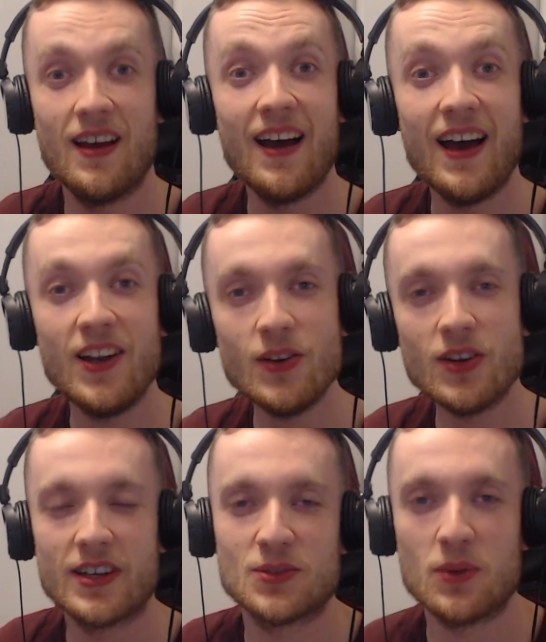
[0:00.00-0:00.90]
Hello
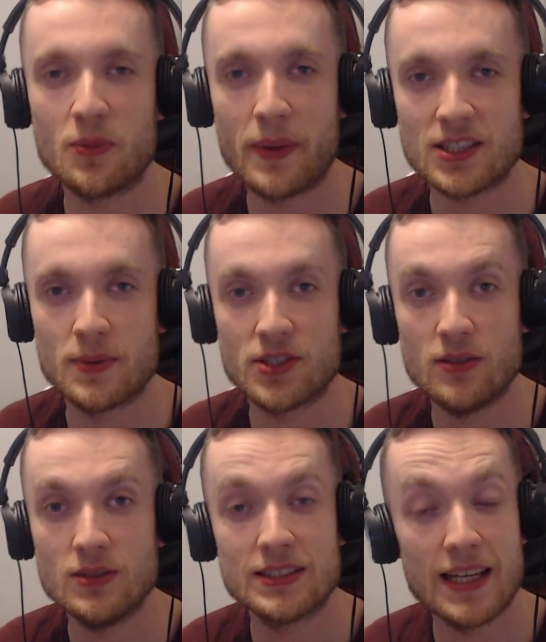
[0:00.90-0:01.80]
guys and welcome back to my
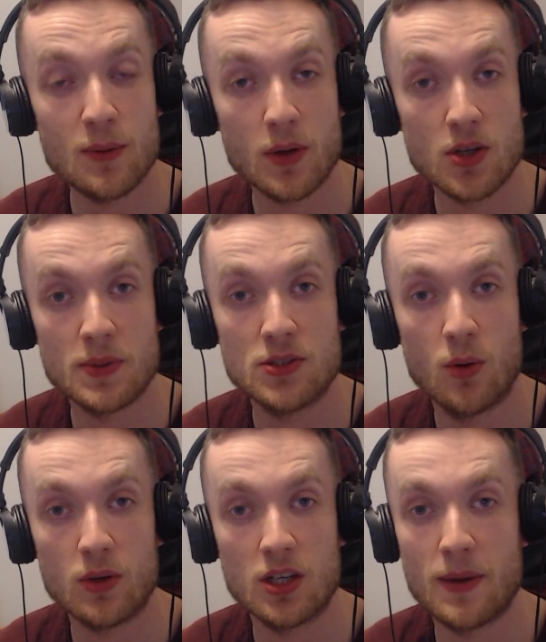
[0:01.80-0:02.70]
channel. Today we're going to be
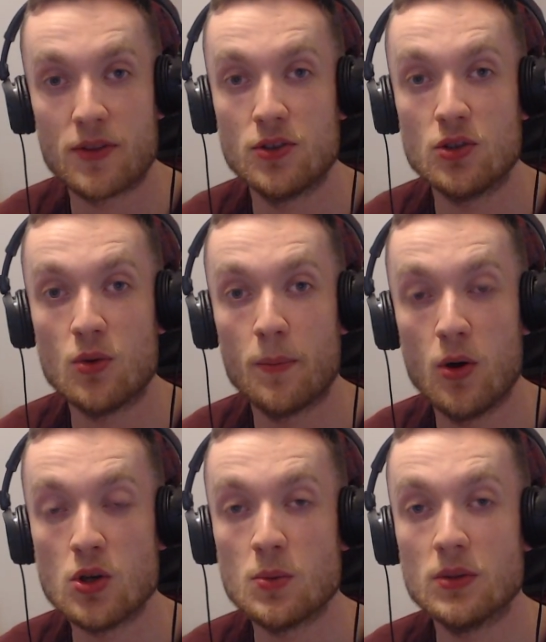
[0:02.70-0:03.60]
talking about the new
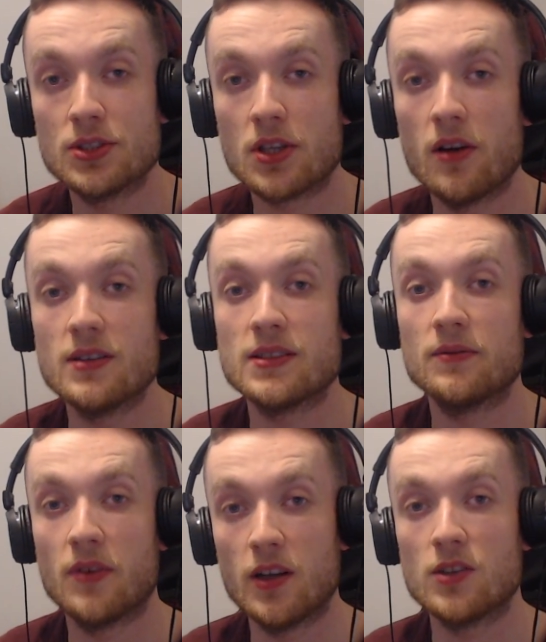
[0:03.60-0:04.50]
Pokemon Scarlet and
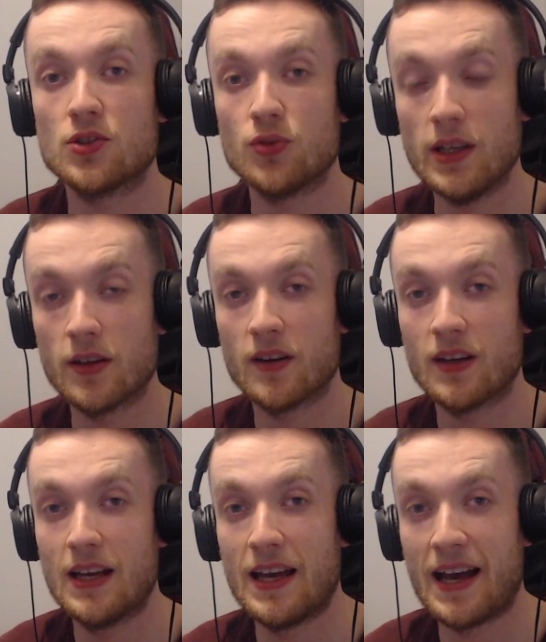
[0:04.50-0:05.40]
Violet trailer,
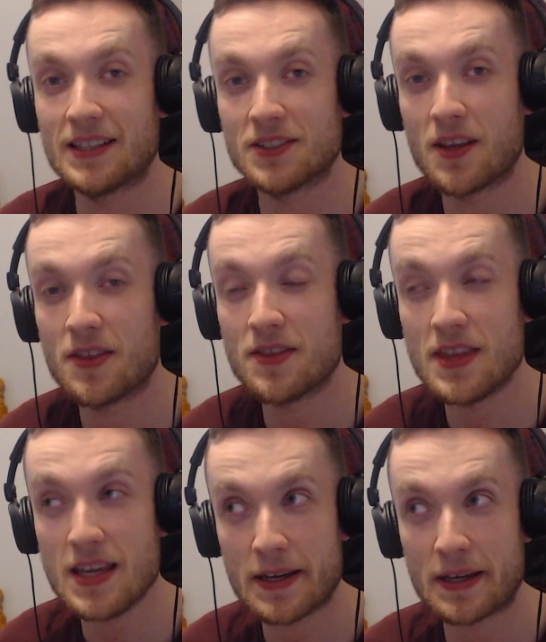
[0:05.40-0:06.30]
as I
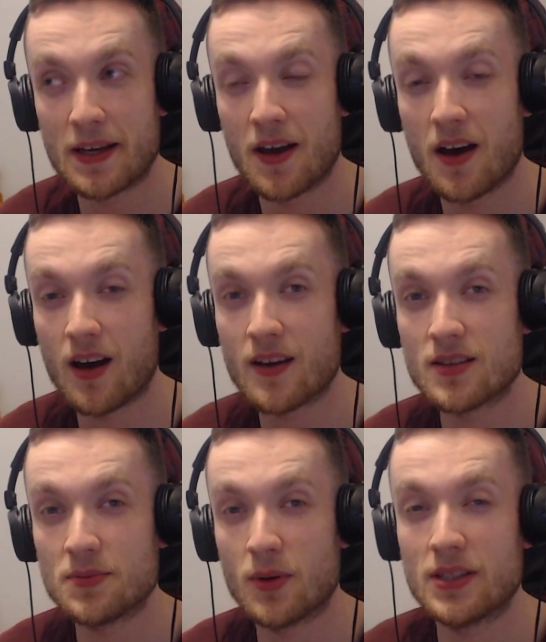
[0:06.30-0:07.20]
think I
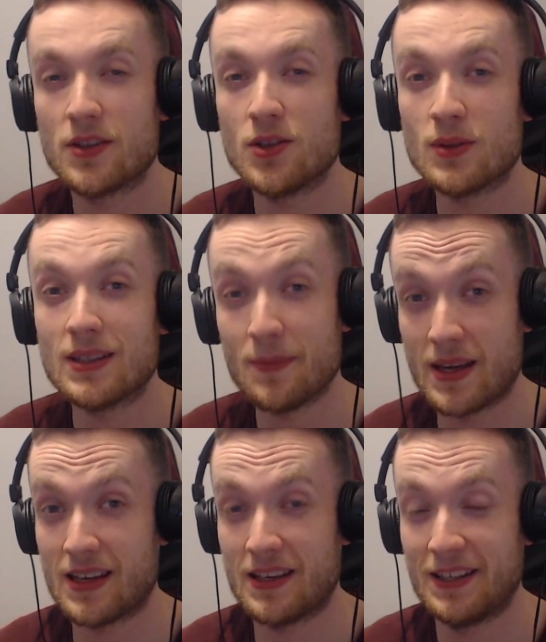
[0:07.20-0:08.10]
spotted the new
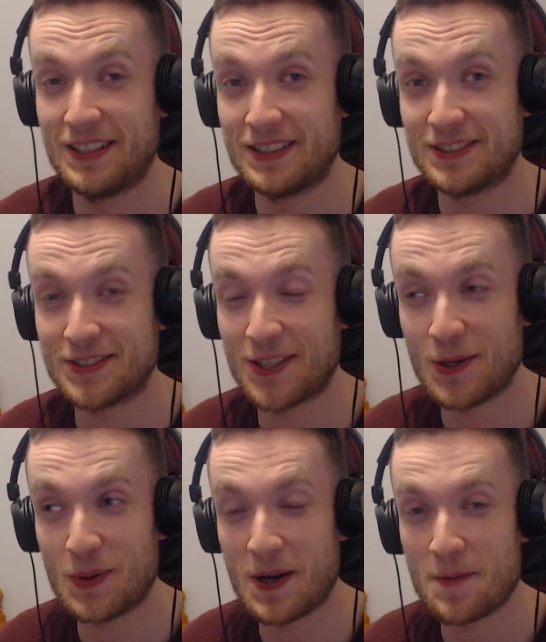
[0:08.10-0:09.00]
gimmick.
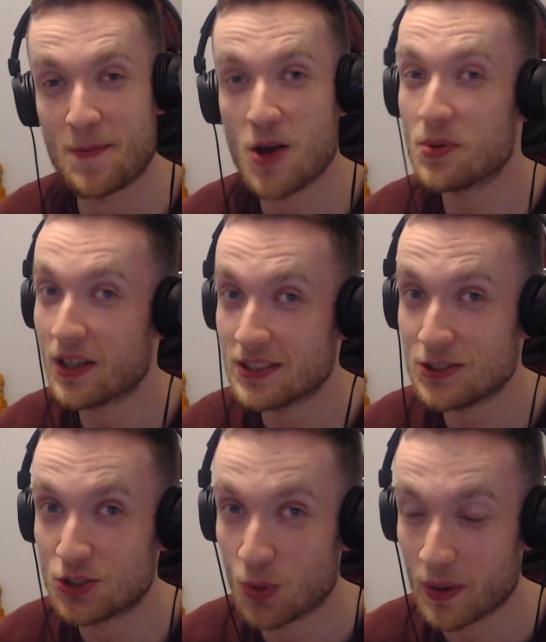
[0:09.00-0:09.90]
So I hope you guys
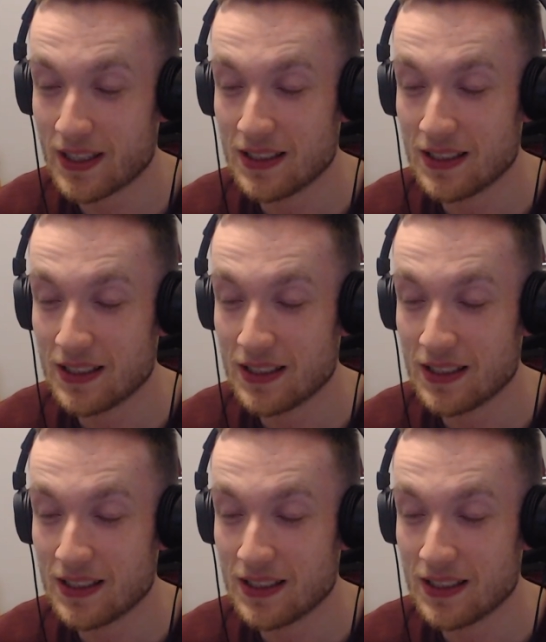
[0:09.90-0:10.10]
enjoy.